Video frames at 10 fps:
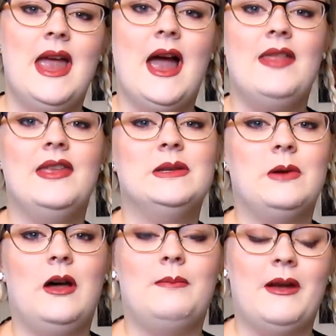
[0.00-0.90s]
And this
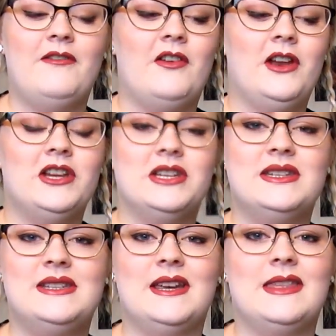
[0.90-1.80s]
will help my foundation
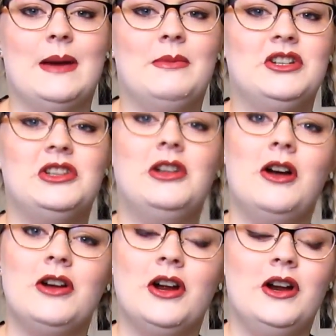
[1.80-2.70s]
stick that much
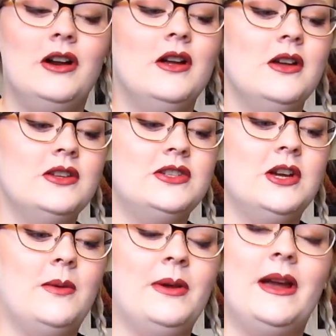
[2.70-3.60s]
longer.
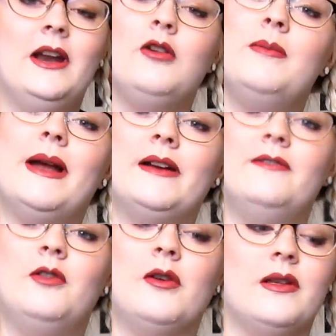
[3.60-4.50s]
So I've been kind of going back and
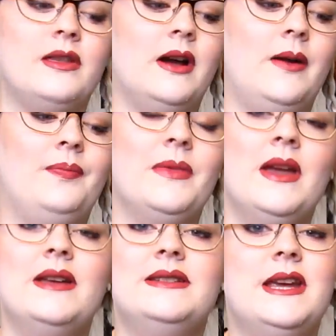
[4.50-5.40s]
forth.
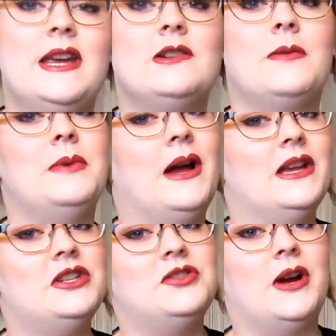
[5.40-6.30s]
Days where I'm not
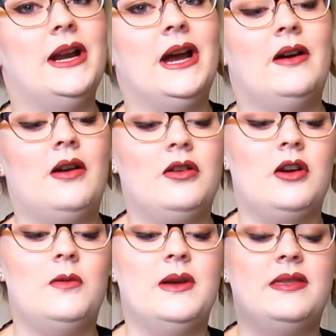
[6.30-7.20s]
as dried out, I'll
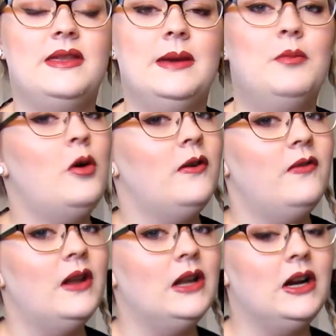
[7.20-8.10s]
go with the Pore
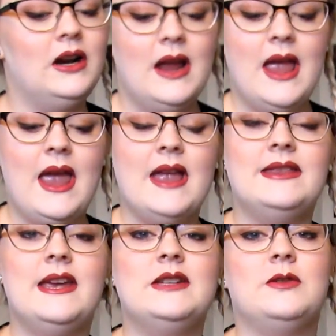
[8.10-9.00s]
Filler.
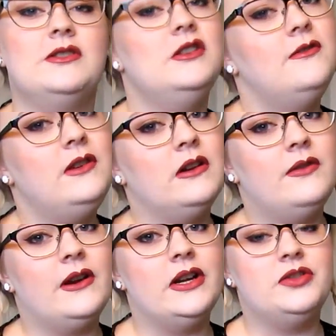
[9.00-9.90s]
And days where I do feel
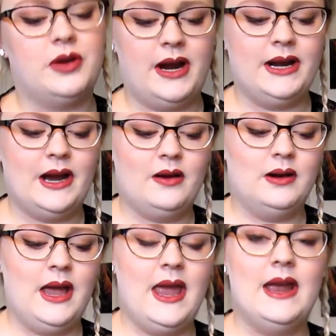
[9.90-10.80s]
very dried
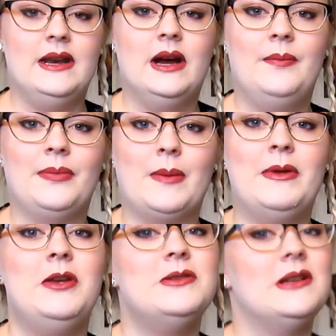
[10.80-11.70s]
out and I've
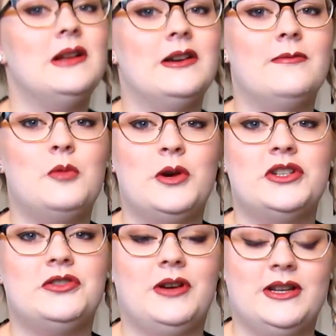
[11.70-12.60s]
been using a lot of
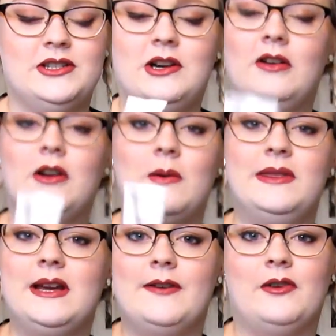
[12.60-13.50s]
moisturizer, I'll go
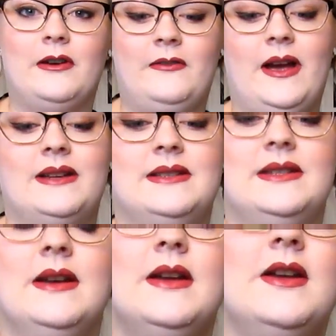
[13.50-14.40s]
with the Cover FX.